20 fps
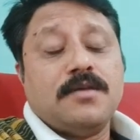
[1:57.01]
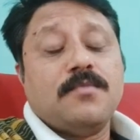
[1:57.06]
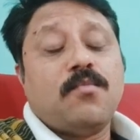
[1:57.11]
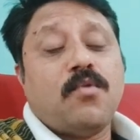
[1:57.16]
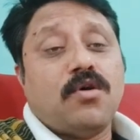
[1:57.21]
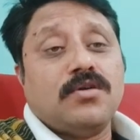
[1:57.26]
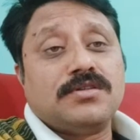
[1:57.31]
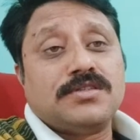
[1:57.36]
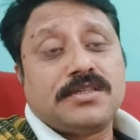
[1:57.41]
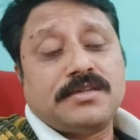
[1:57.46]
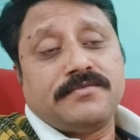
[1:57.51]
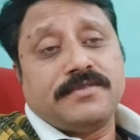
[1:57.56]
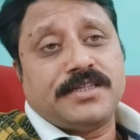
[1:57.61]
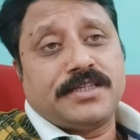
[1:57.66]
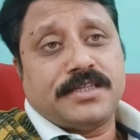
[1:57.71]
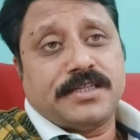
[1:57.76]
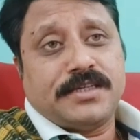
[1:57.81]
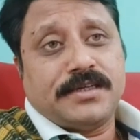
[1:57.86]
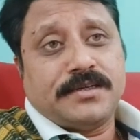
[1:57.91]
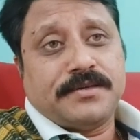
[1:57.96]

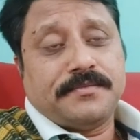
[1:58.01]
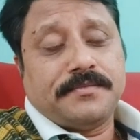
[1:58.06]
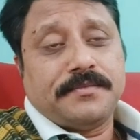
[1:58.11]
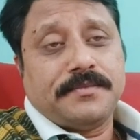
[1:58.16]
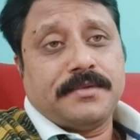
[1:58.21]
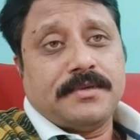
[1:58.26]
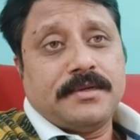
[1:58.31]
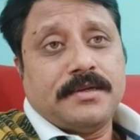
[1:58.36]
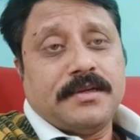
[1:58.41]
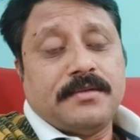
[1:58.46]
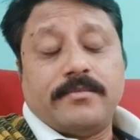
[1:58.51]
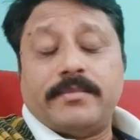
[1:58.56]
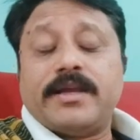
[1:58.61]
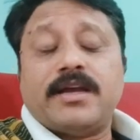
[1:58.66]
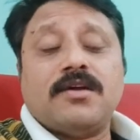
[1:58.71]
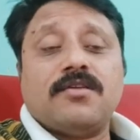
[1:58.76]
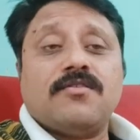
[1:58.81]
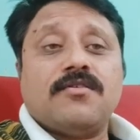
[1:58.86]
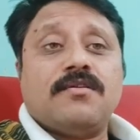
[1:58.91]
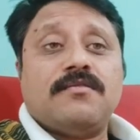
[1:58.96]
positivity
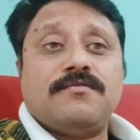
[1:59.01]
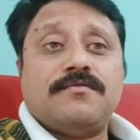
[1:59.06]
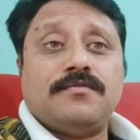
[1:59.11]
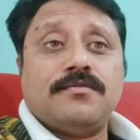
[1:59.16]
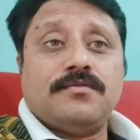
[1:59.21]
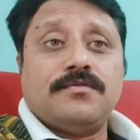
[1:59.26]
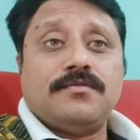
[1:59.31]
because of